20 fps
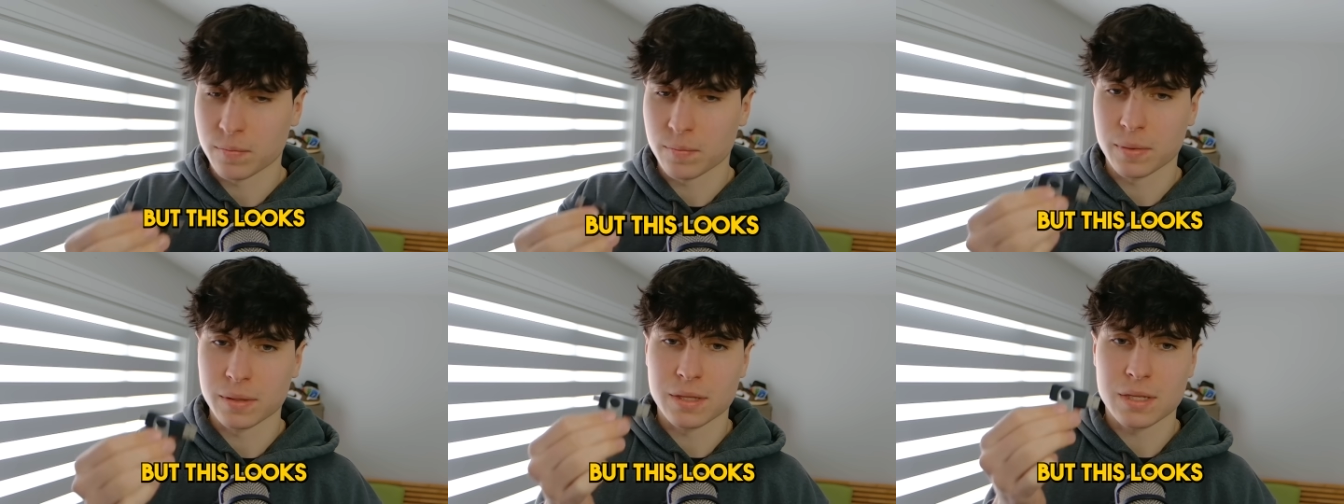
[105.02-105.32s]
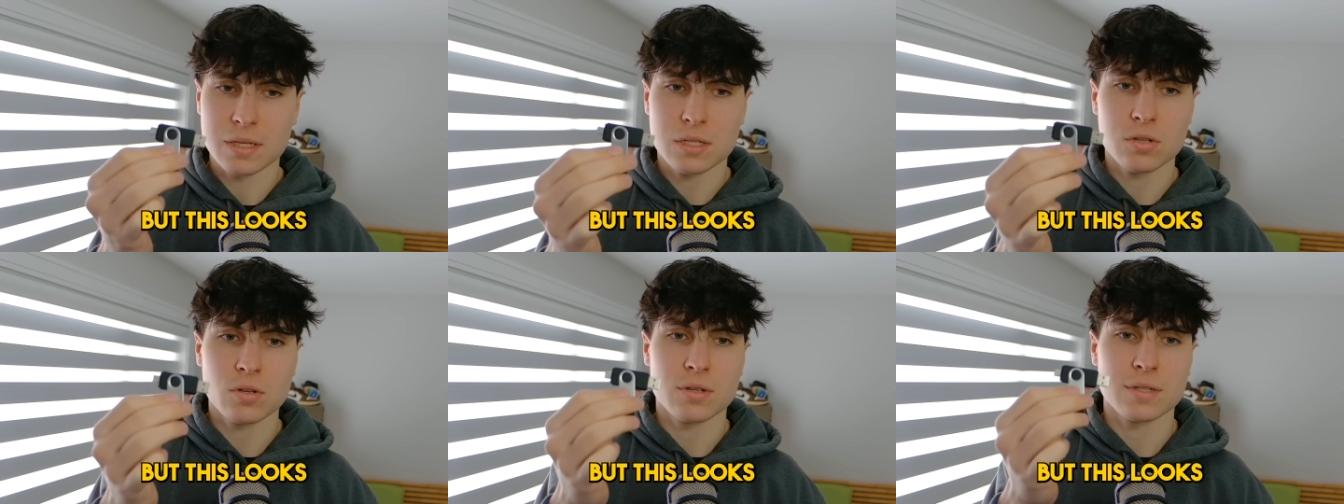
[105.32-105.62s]
but
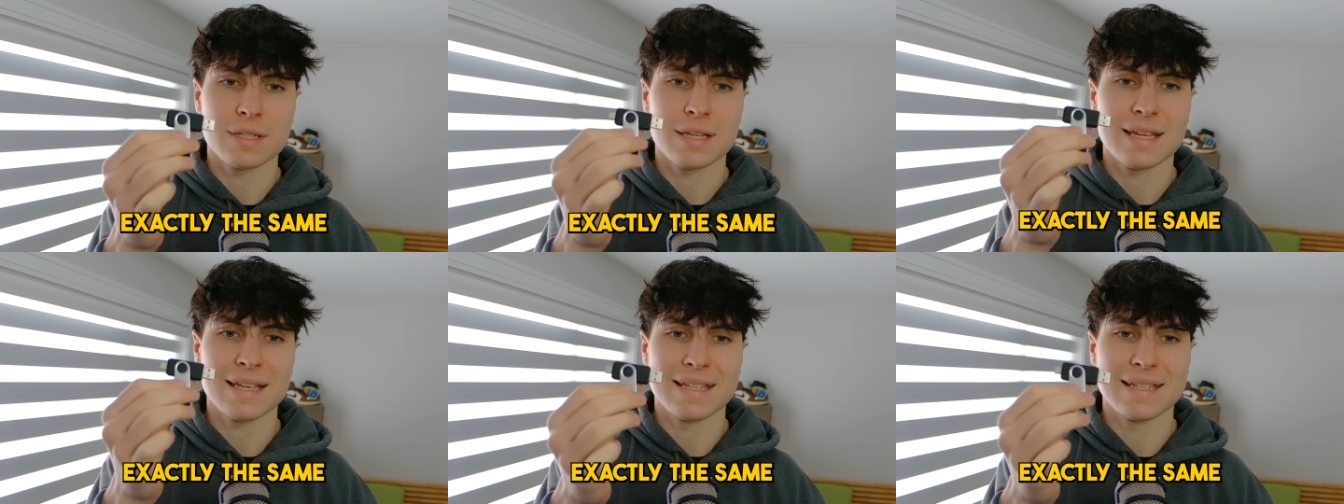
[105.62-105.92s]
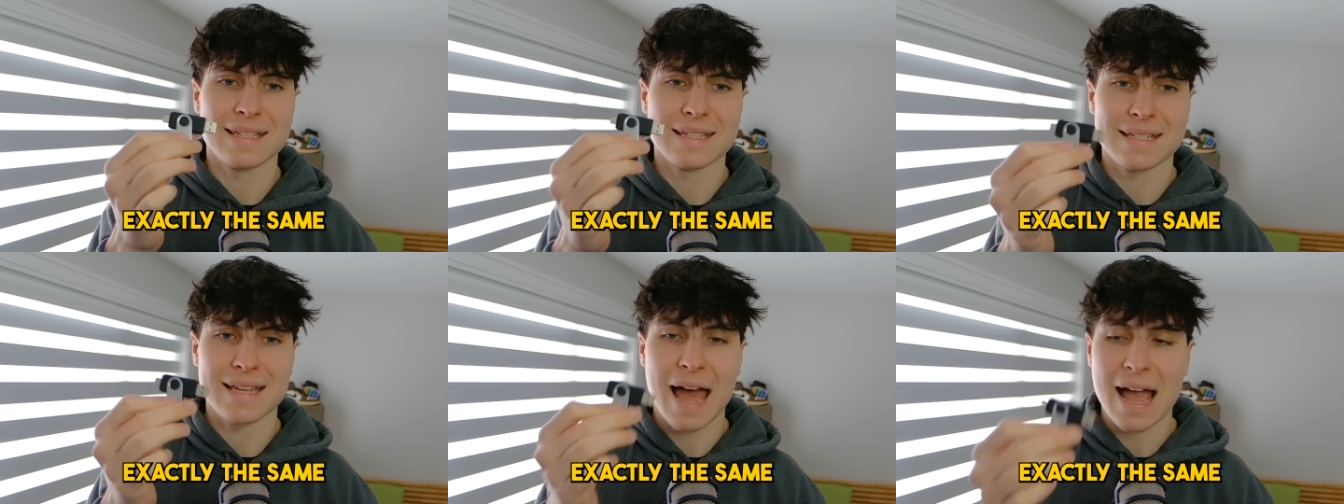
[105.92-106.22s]
this looks
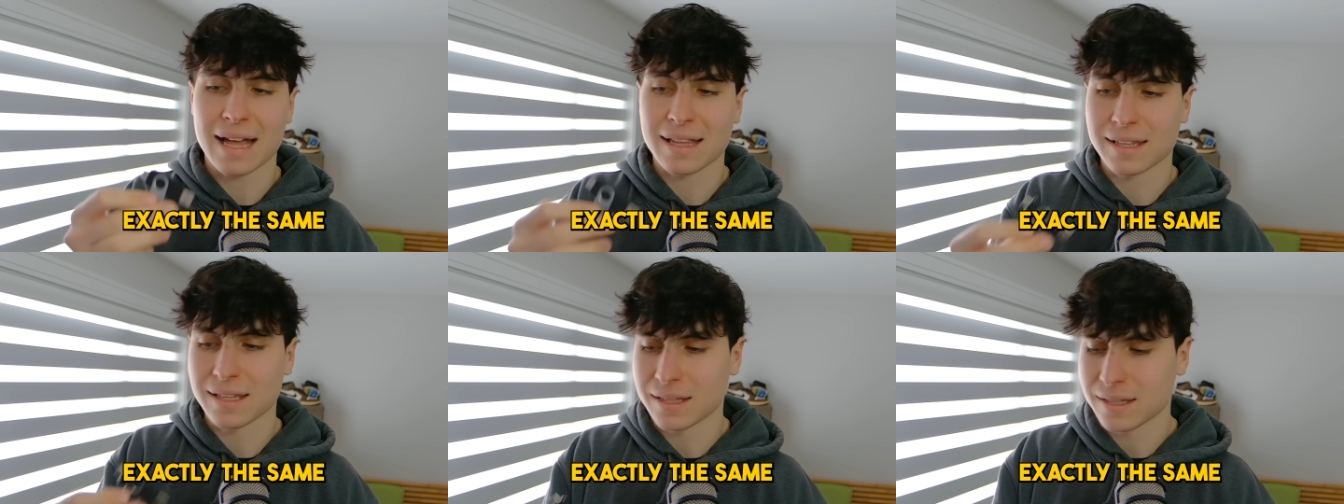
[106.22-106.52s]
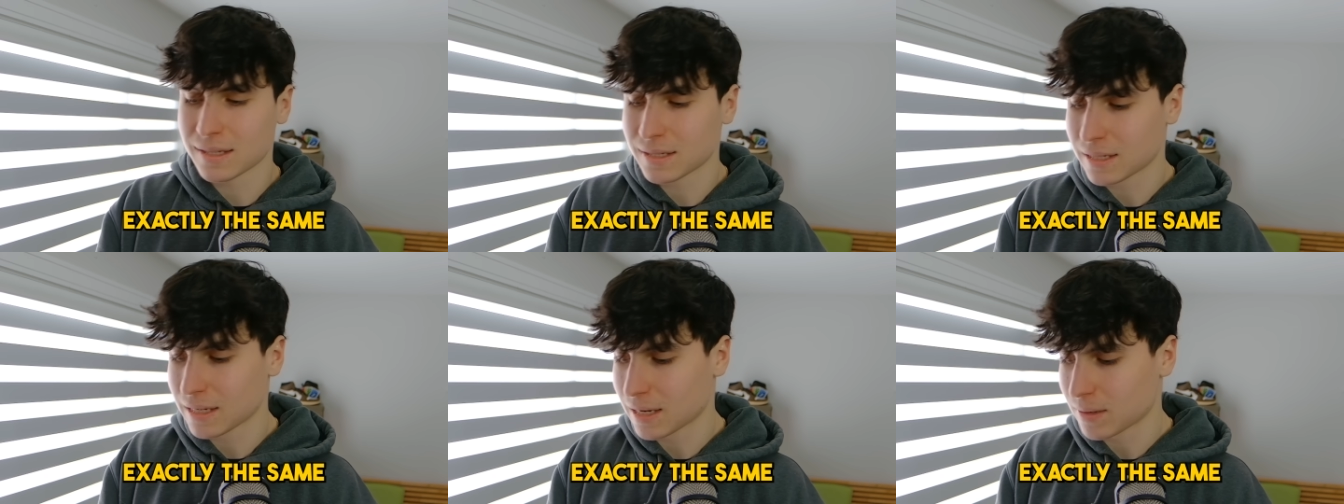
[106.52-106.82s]
exactly
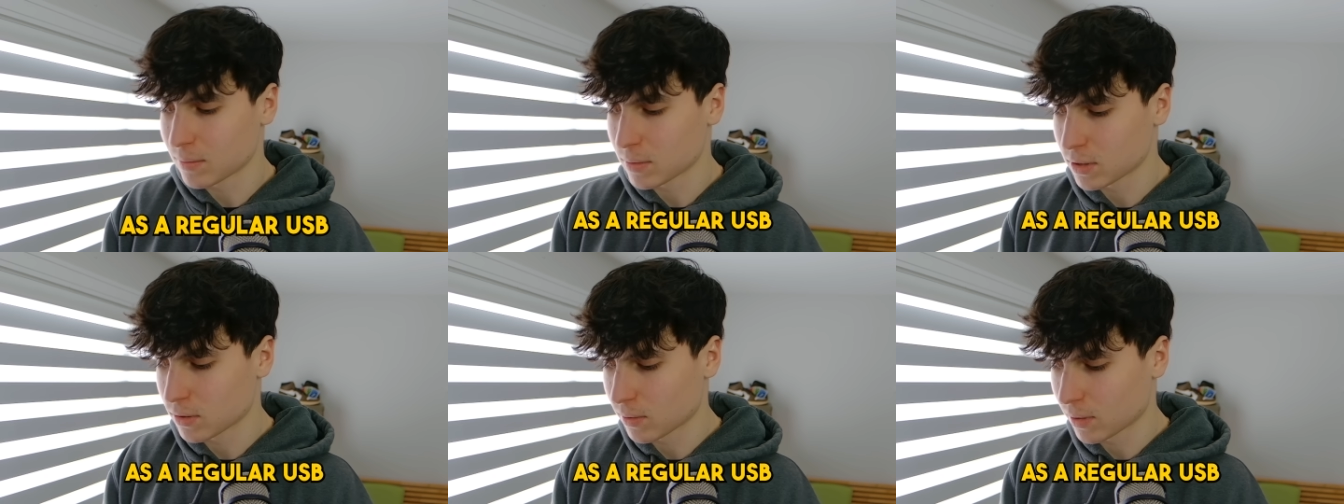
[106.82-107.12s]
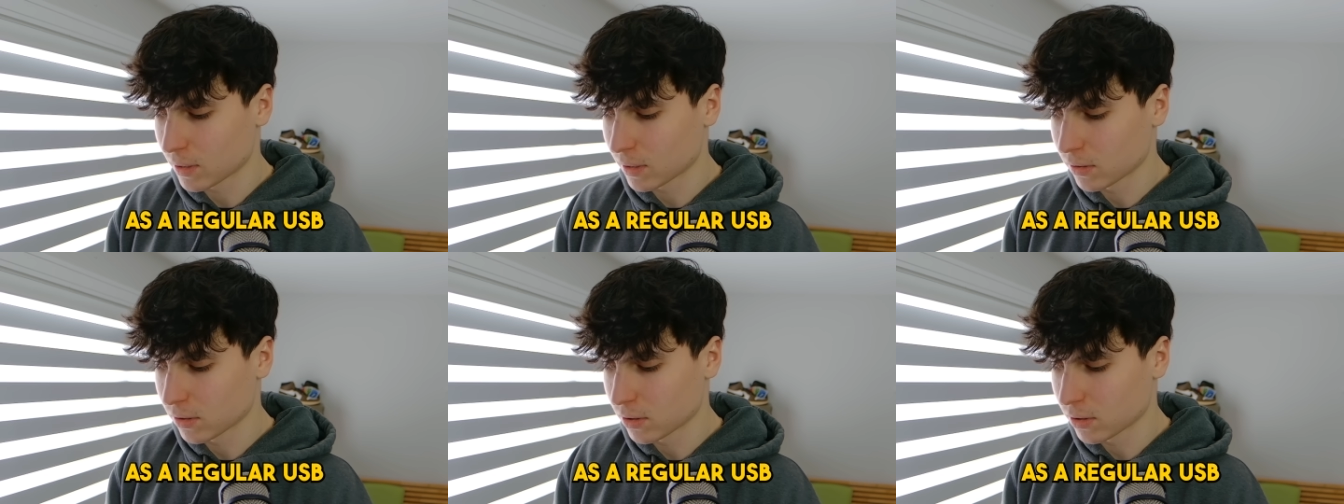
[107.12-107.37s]
the same as a regular